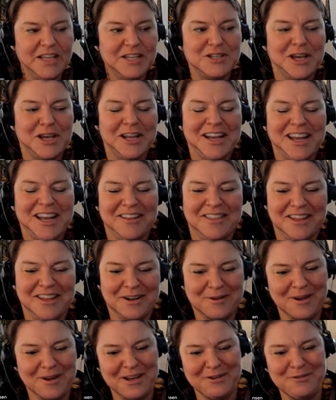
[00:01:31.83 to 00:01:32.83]
it turned out
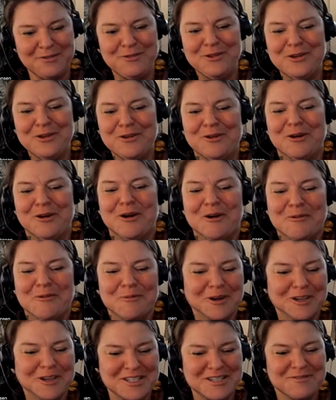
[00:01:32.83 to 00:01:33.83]
that quite a few
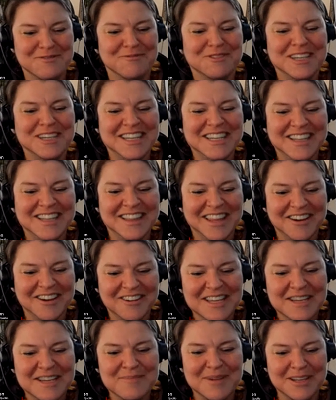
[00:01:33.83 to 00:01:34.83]
wasn't reading
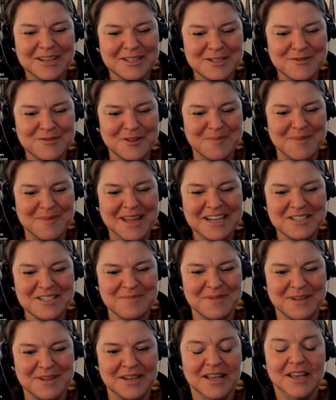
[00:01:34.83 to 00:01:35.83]
their emails from
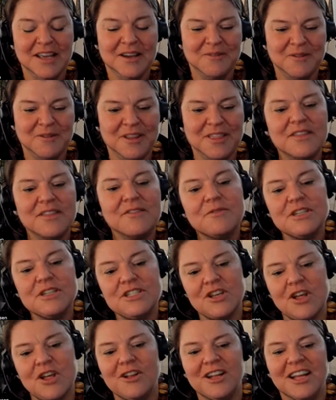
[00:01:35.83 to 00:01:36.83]
management, with the
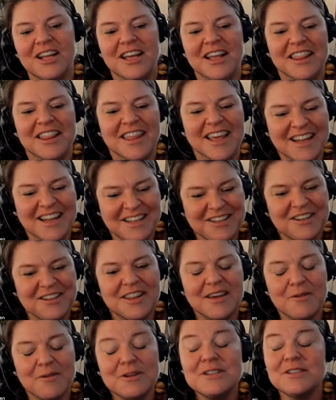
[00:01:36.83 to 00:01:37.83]
result that
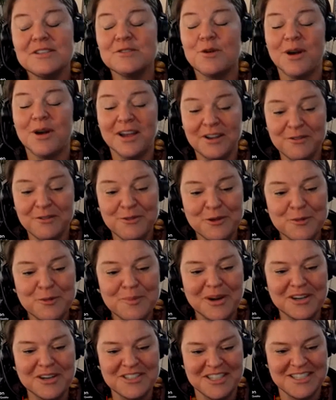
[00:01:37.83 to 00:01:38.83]
there was quite a few
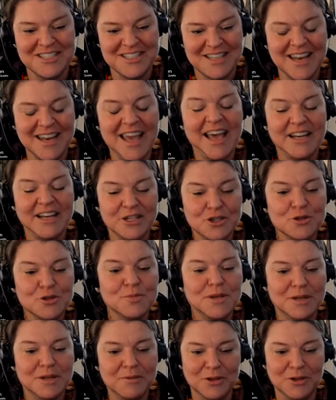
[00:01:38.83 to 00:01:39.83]
boxes that had to
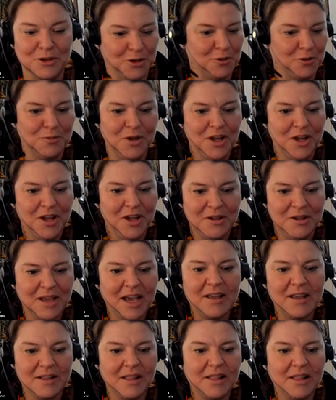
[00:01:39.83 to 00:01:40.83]
be, you know,
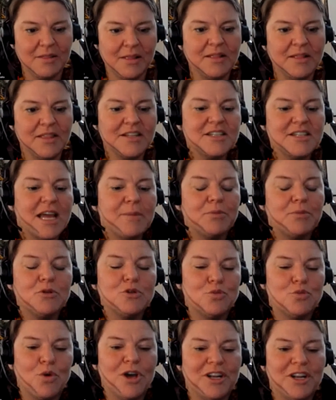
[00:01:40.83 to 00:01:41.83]
the
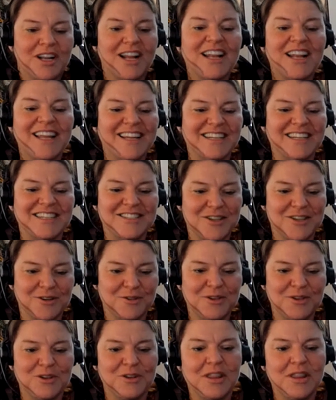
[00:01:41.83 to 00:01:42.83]
tables weren't cleaned,
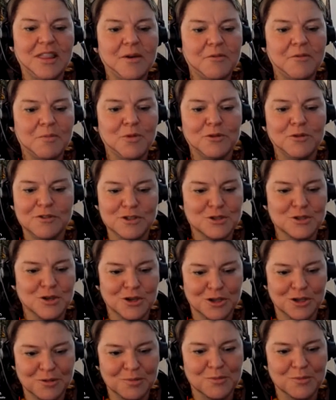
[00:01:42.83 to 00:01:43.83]
so the movers
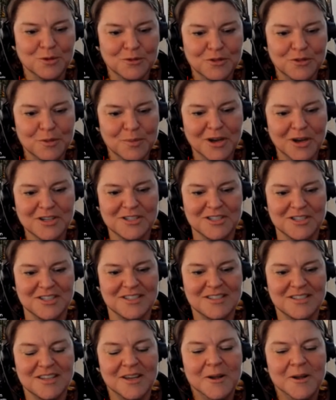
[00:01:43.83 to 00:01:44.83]
couldn't move the
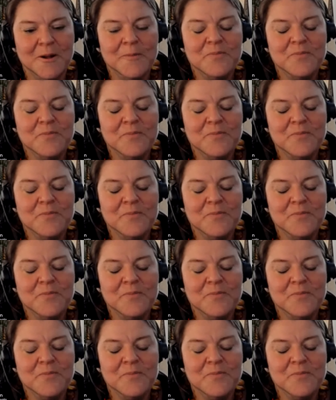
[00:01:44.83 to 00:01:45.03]
boxes.